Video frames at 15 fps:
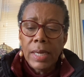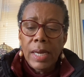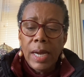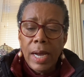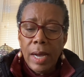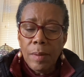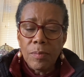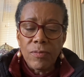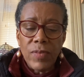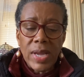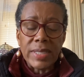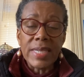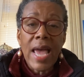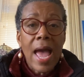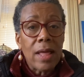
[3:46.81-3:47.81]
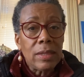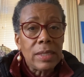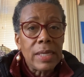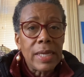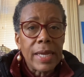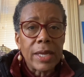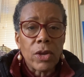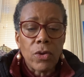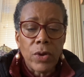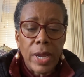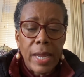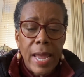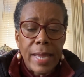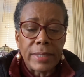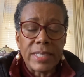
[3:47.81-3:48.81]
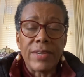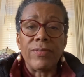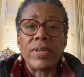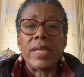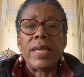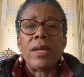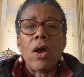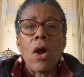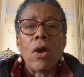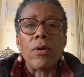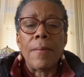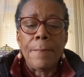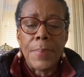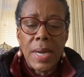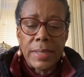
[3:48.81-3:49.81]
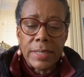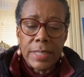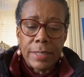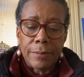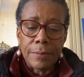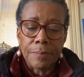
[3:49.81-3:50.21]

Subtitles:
vitality and creativity are abundant.